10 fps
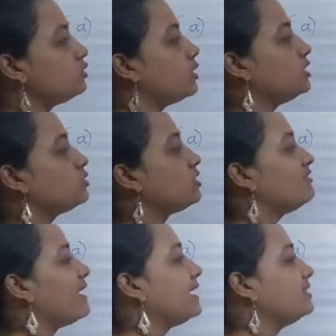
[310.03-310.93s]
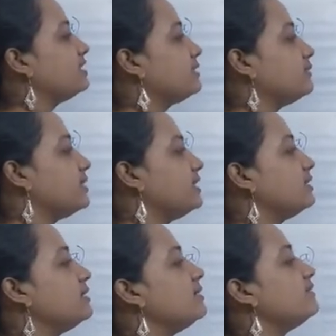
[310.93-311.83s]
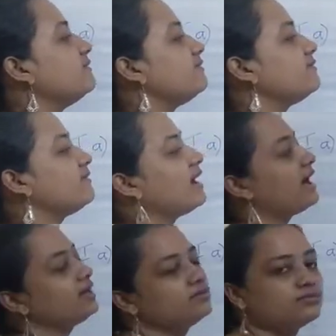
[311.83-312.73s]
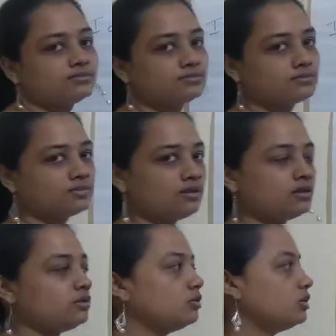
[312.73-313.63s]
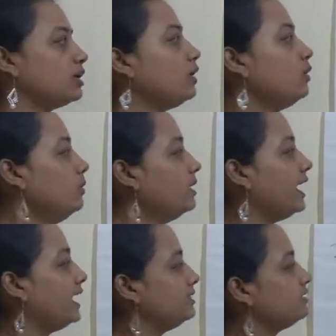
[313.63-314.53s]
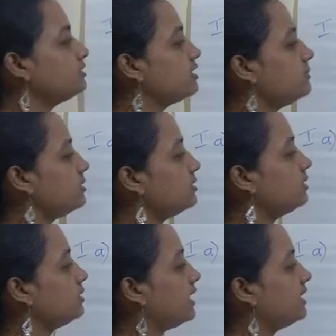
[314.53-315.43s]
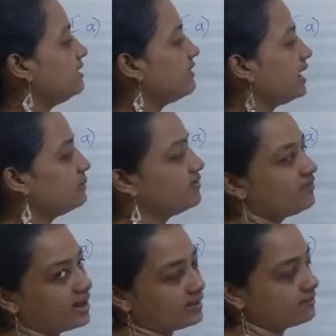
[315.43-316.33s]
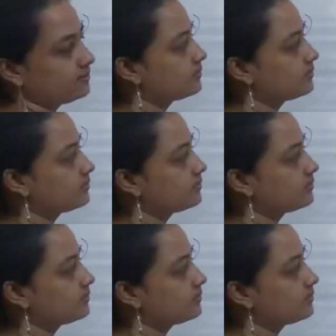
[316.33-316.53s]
So I should divide this with 5. So now add this numbers and divide by 5.